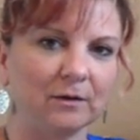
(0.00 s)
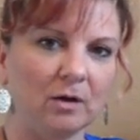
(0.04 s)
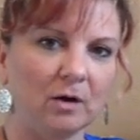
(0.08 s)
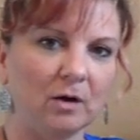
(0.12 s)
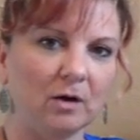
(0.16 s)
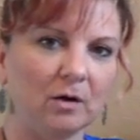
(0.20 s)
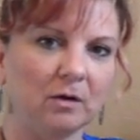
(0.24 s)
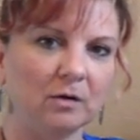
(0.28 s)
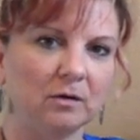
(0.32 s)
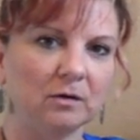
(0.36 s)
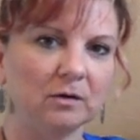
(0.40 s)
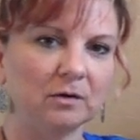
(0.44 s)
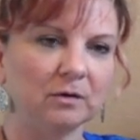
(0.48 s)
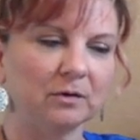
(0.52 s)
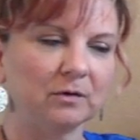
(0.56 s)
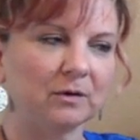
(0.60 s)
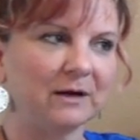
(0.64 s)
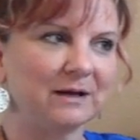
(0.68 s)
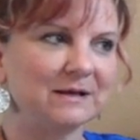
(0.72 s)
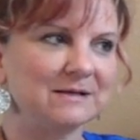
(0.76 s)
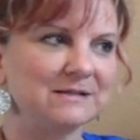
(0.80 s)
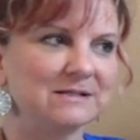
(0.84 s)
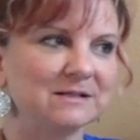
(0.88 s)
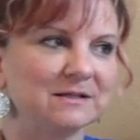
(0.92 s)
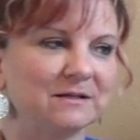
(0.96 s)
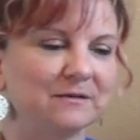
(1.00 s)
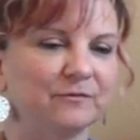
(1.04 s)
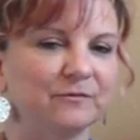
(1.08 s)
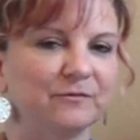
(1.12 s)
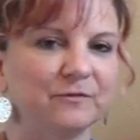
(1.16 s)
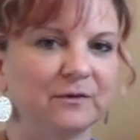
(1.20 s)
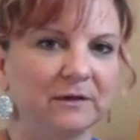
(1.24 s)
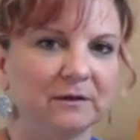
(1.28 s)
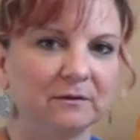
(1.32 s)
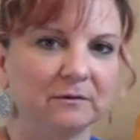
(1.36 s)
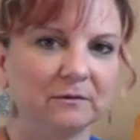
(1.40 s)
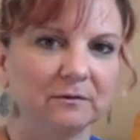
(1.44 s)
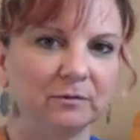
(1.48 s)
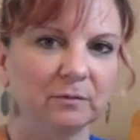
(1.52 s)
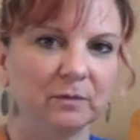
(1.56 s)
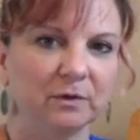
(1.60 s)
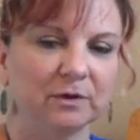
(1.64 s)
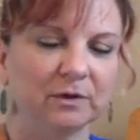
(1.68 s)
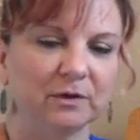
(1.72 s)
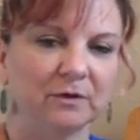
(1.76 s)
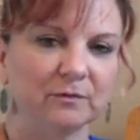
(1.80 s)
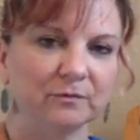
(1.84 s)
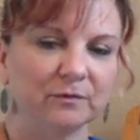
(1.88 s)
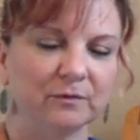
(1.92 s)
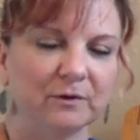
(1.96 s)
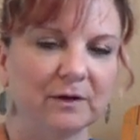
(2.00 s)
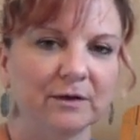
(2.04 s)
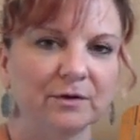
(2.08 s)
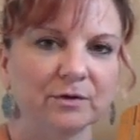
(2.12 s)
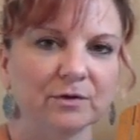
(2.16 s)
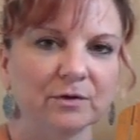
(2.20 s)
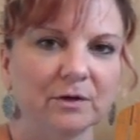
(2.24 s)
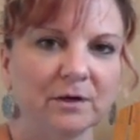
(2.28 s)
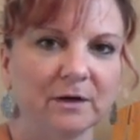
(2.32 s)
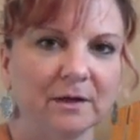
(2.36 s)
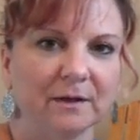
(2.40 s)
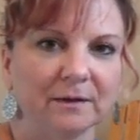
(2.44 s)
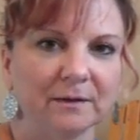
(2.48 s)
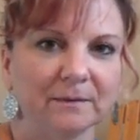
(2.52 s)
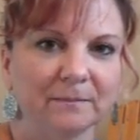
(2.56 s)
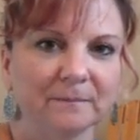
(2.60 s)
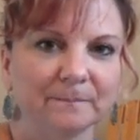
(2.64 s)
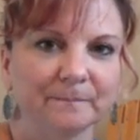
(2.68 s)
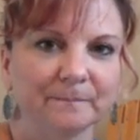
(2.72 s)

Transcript: long grassy field where you can fly your kite.